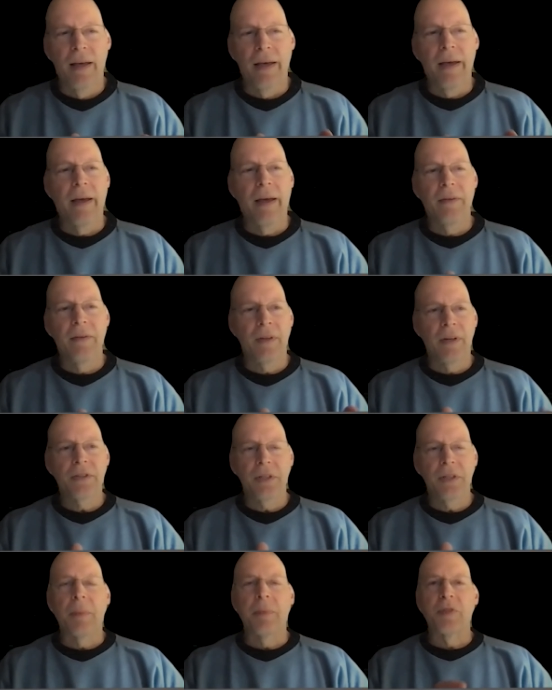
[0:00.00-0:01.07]
And there's
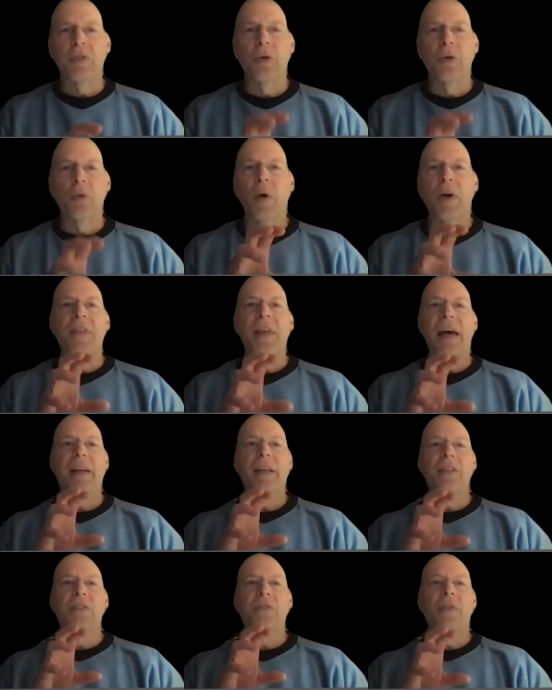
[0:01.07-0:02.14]
an episode where that
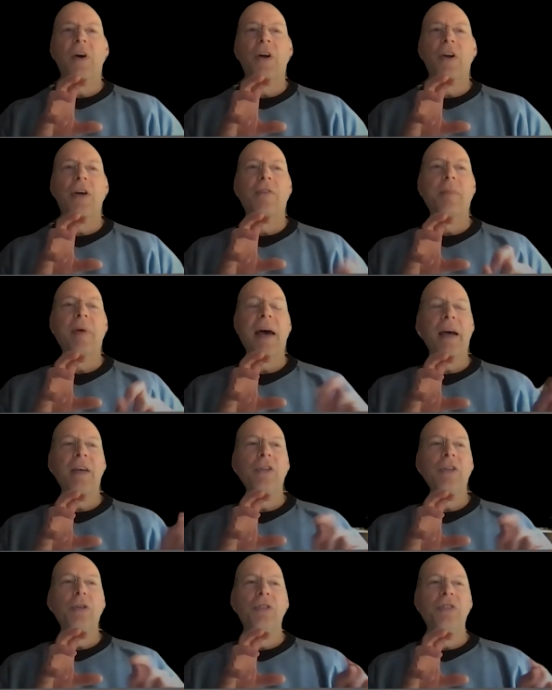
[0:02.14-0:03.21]
is far enough back
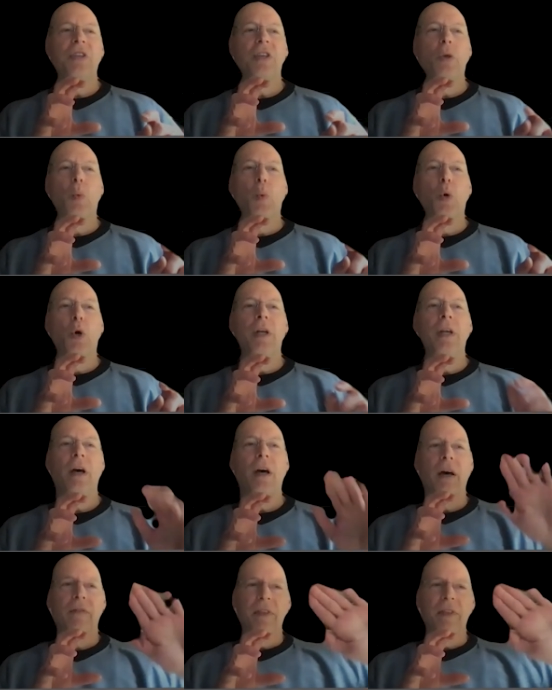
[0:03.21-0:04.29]
and you can see the wood
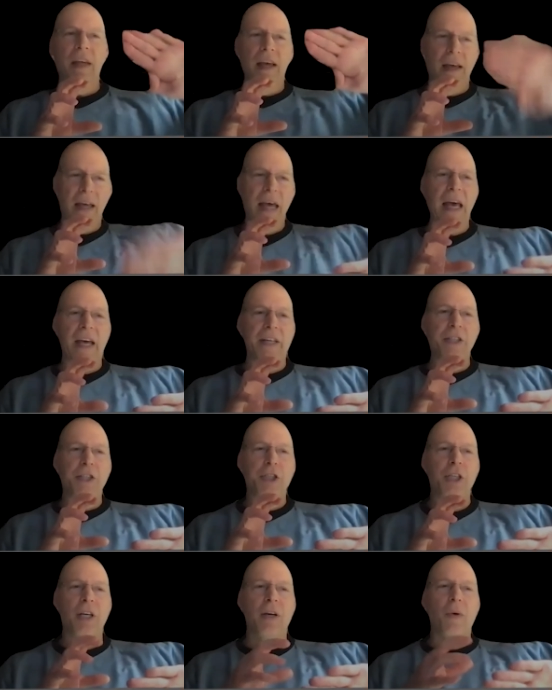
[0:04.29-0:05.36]
of the
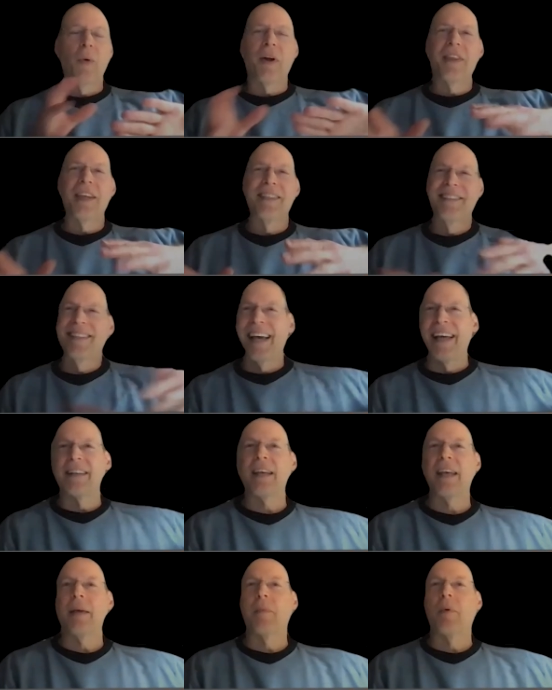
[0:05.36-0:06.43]
edge where the set
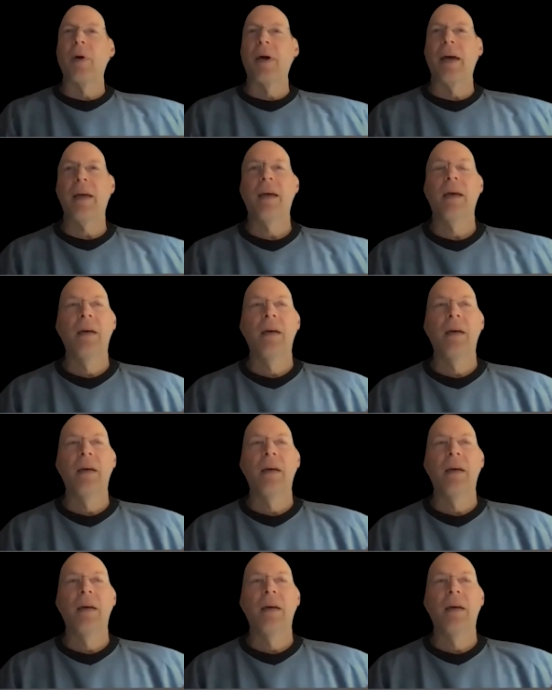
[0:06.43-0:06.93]
came away.